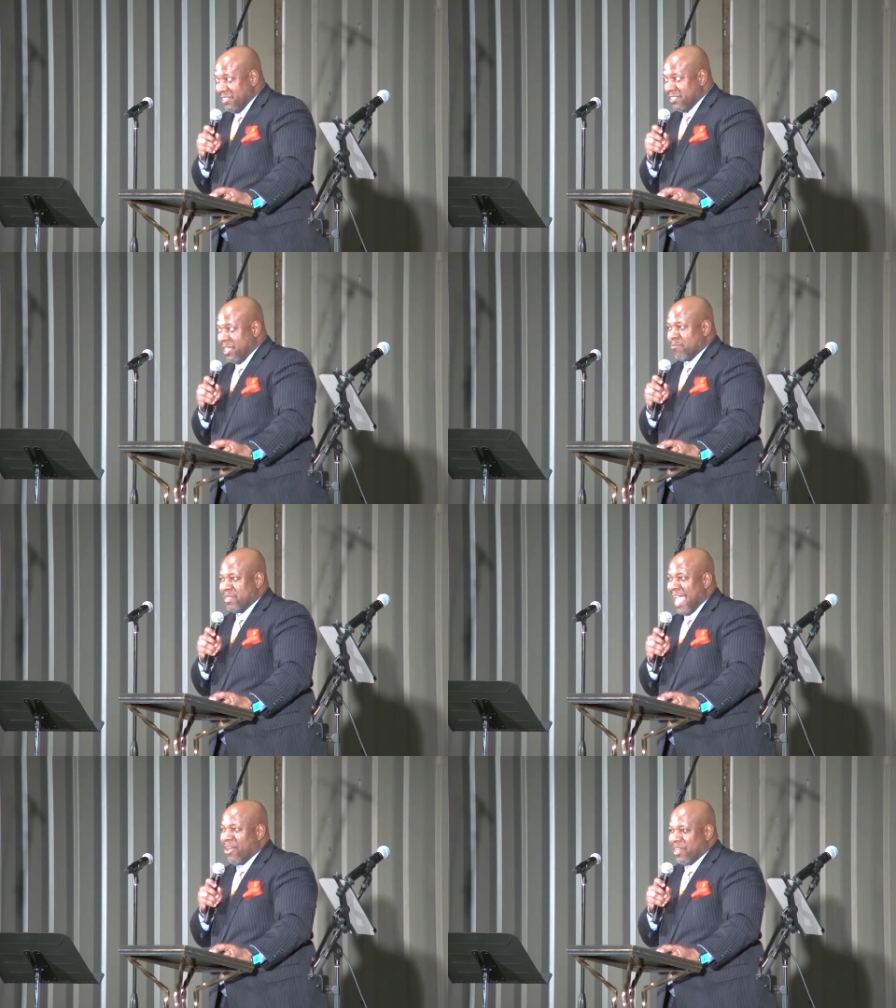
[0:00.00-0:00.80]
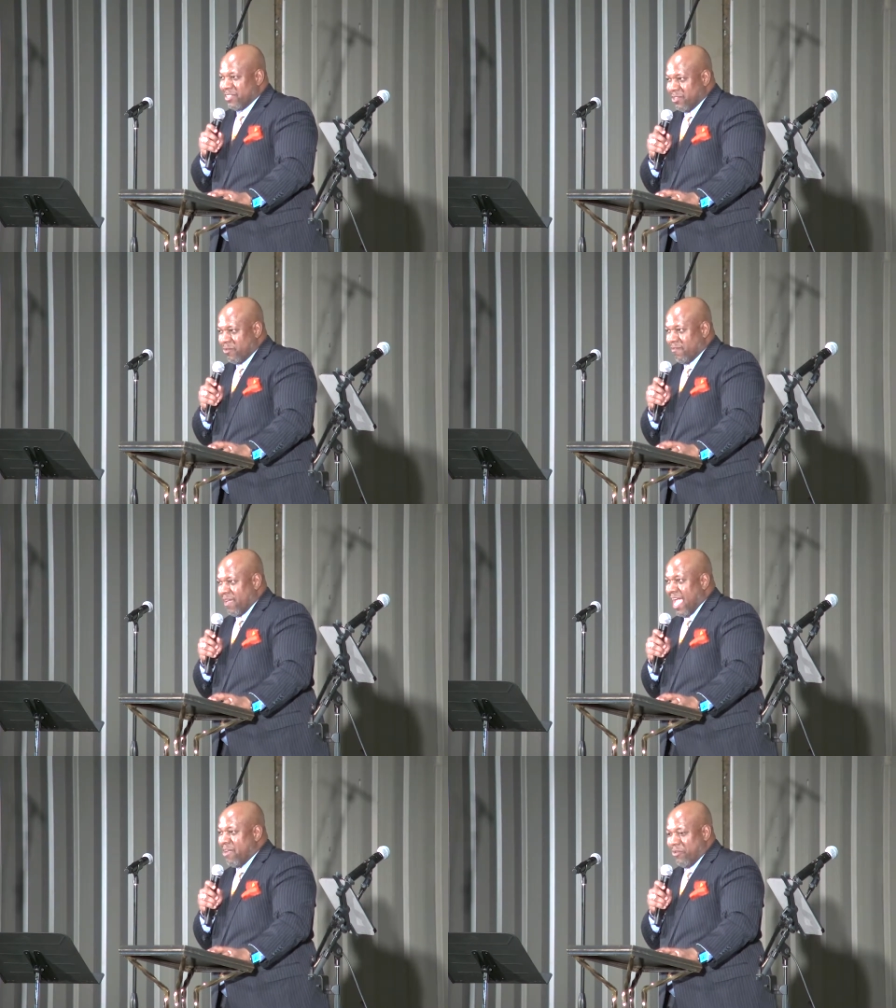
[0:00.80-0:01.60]
some doubted the
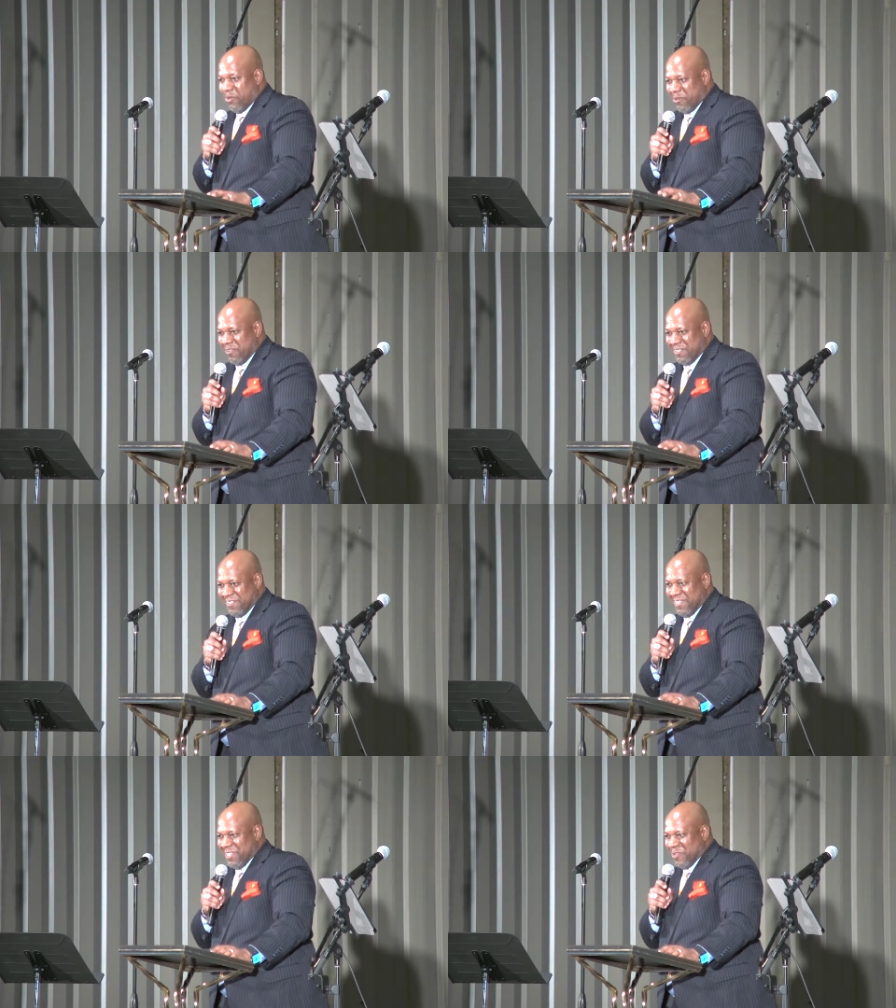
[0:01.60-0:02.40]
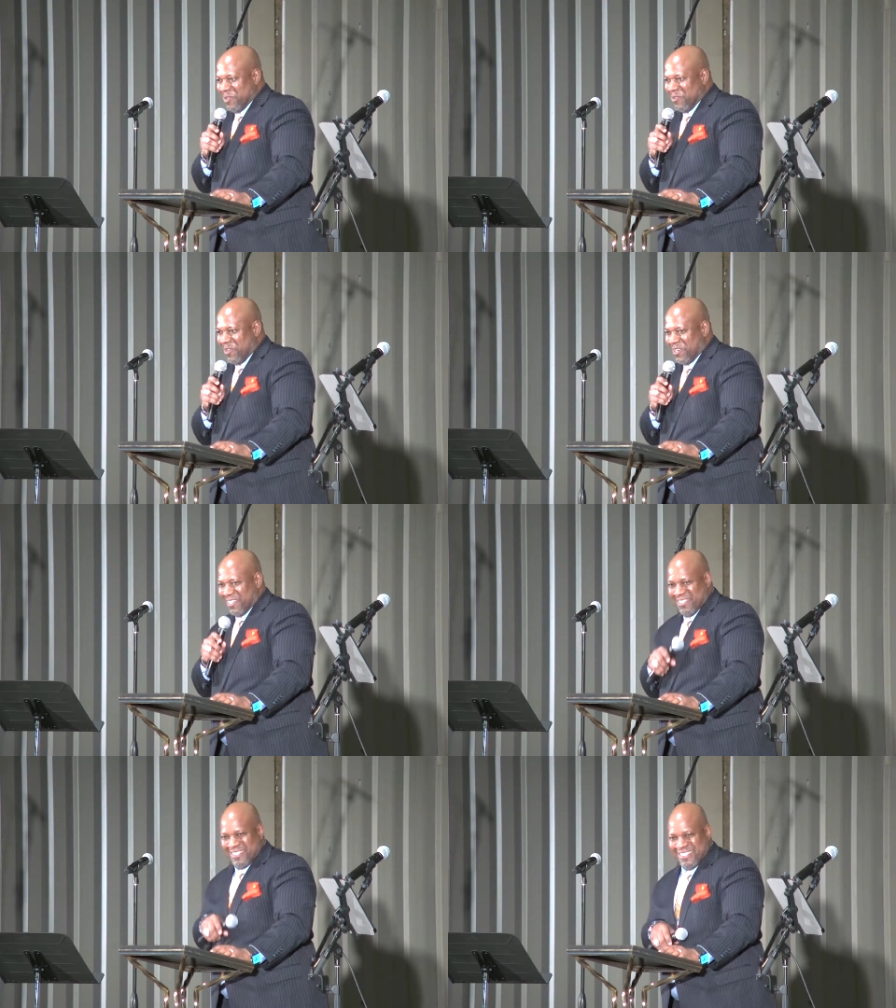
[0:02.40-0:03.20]
revival would work.